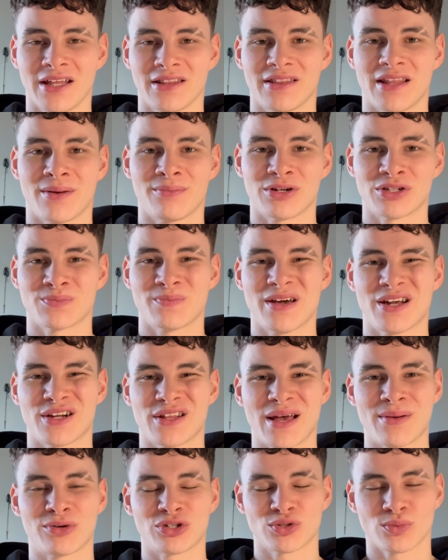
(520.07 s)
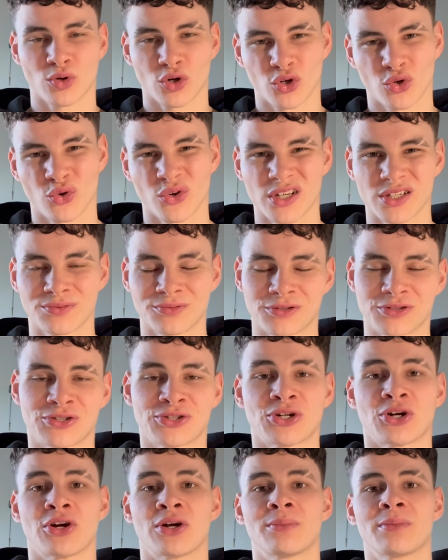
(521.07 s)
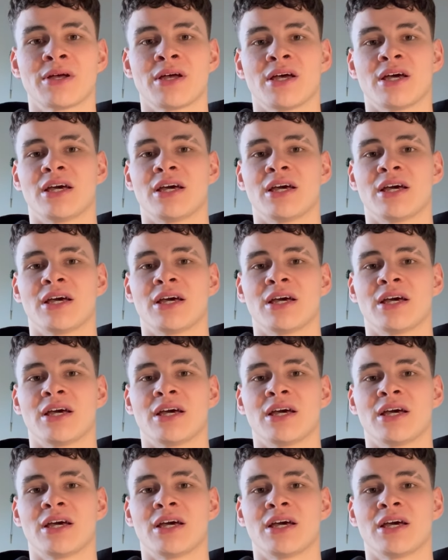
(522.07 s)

that much better, that much more crisp and sharp.